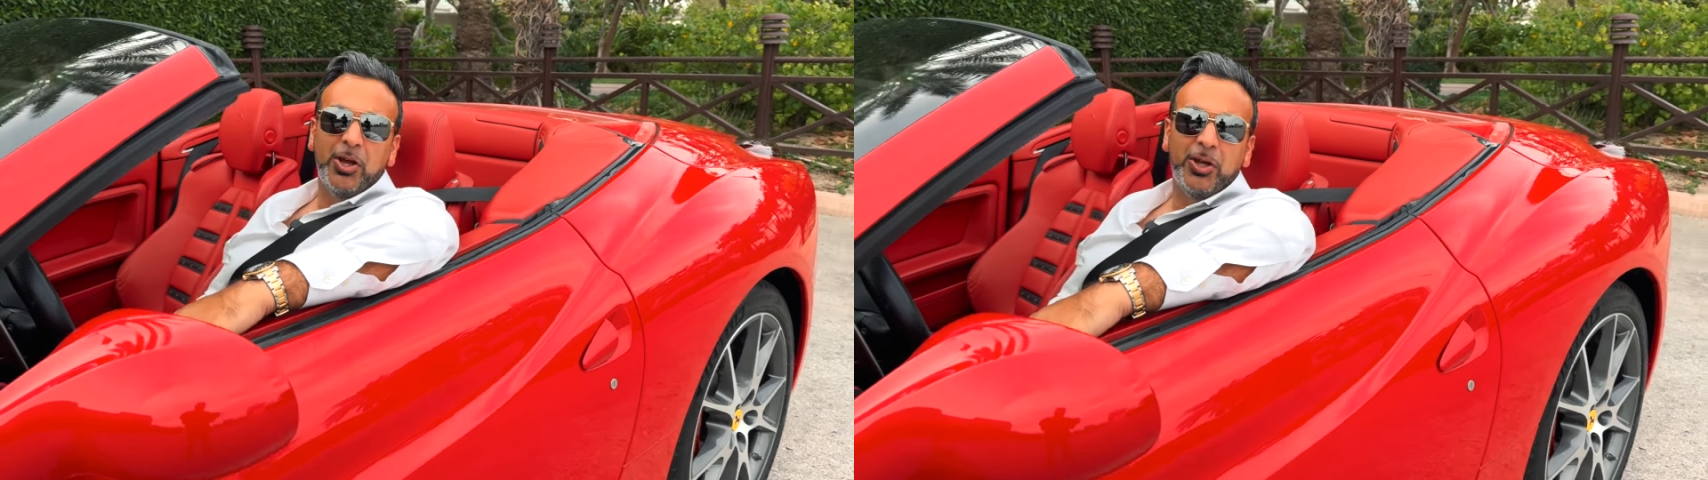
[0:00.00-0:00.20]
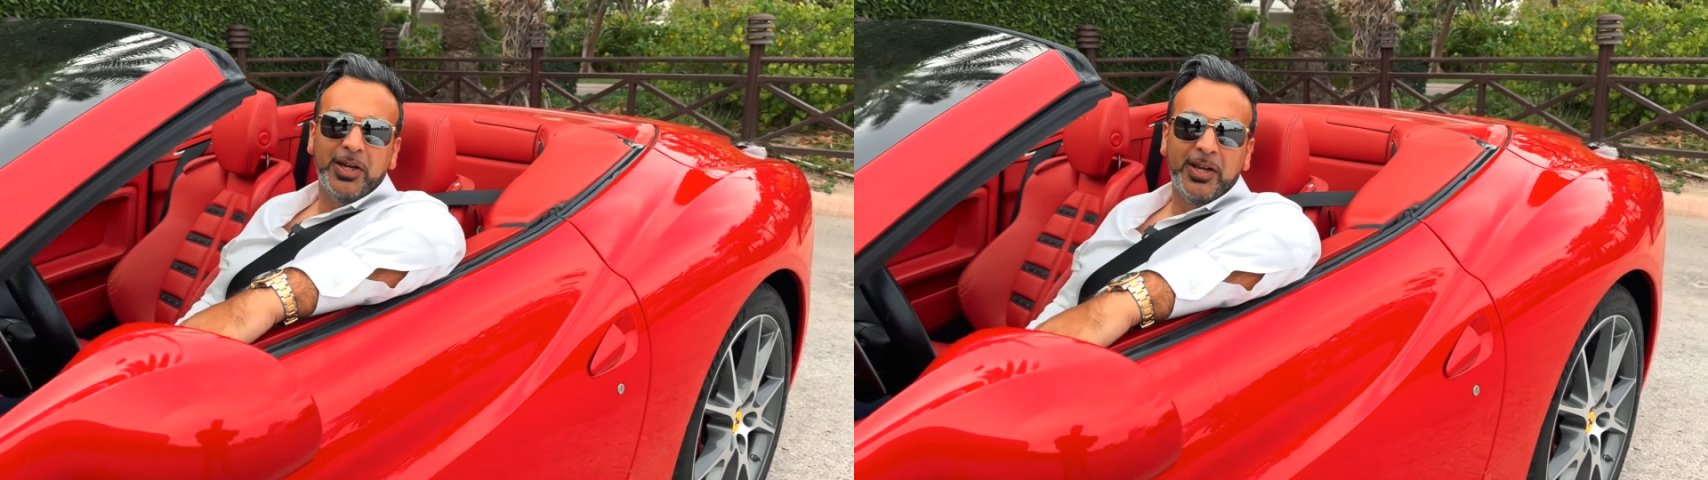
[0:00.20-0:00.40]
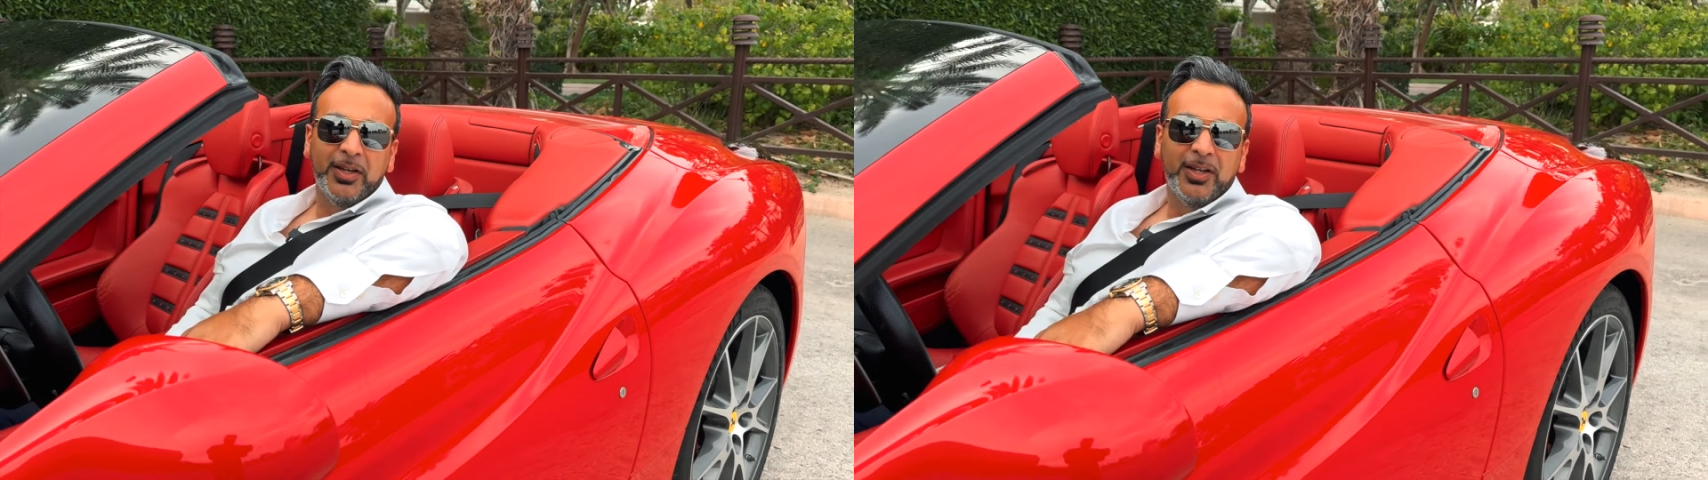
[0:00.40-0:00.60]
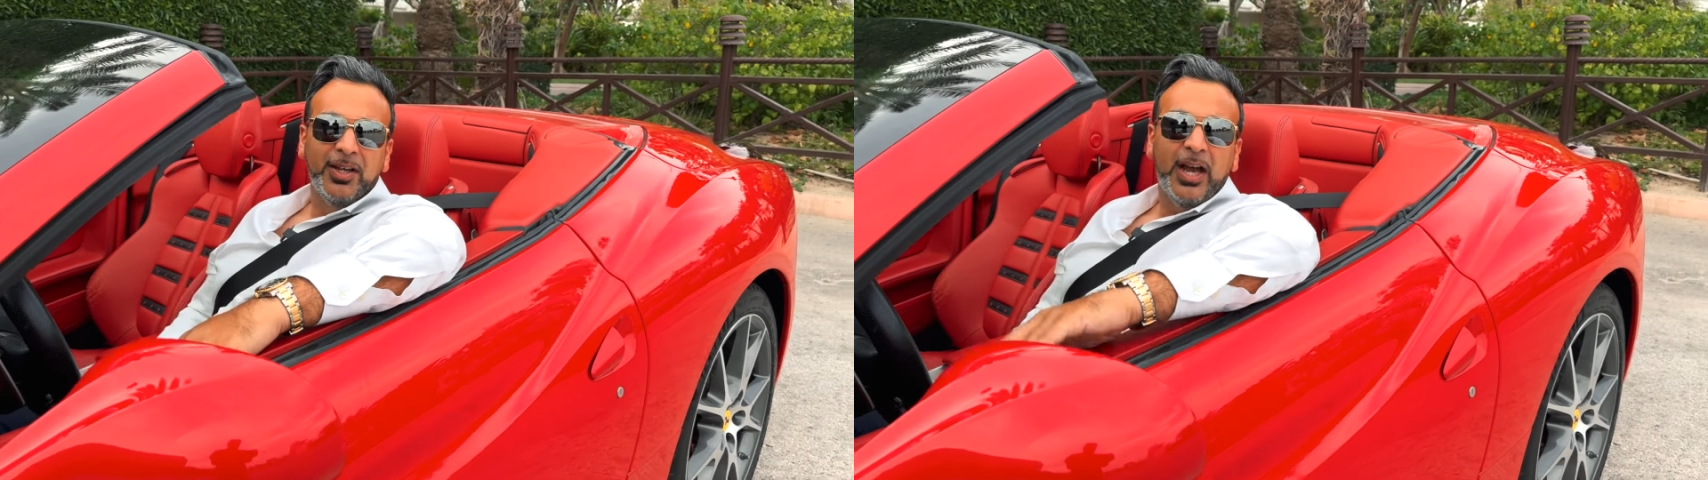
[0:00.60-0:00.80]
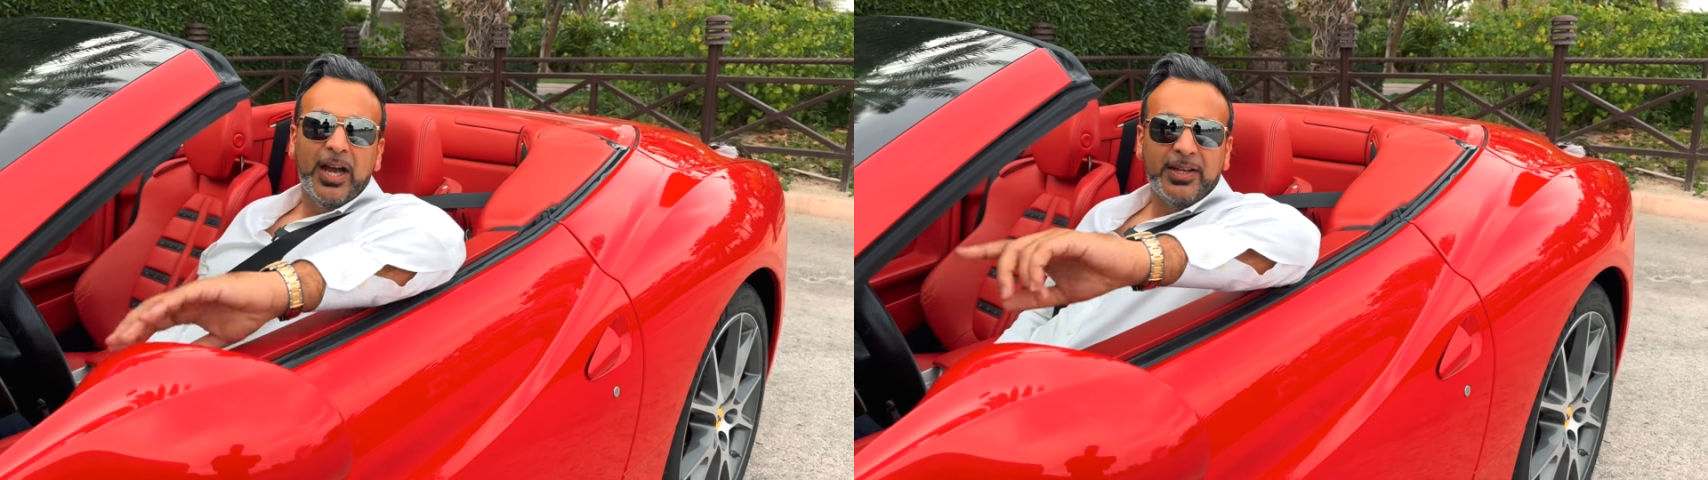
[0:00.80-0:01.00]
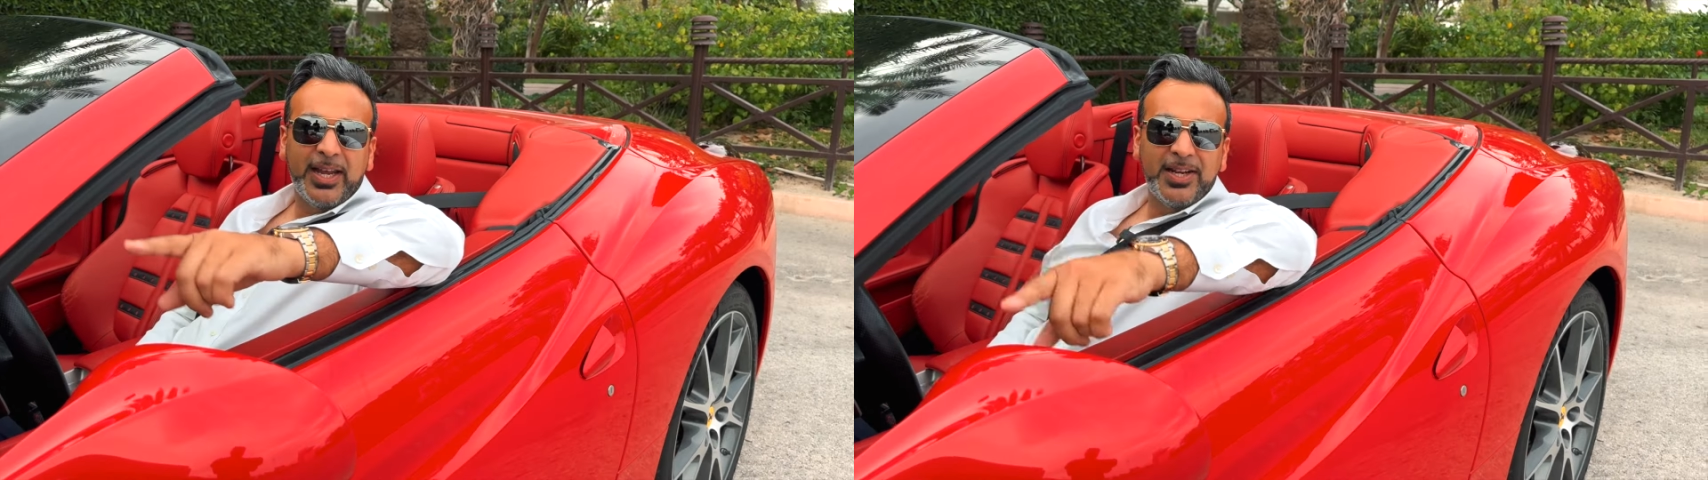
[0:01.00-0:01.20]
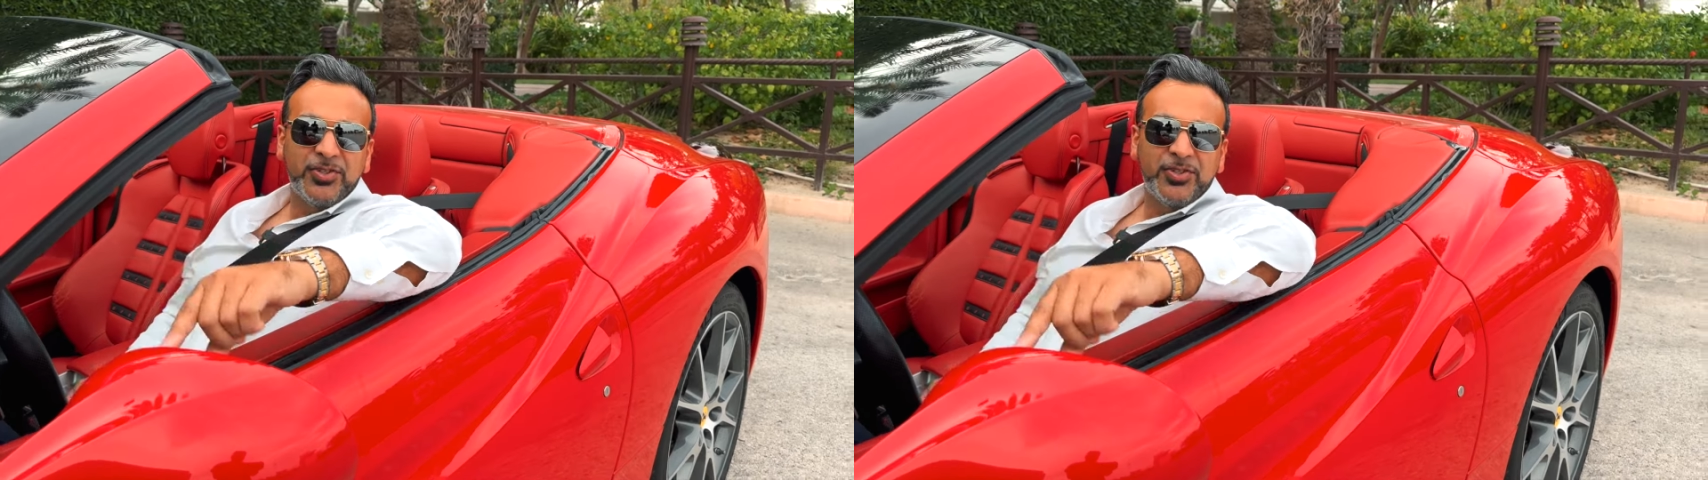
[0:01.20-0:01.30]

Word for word: earlier and get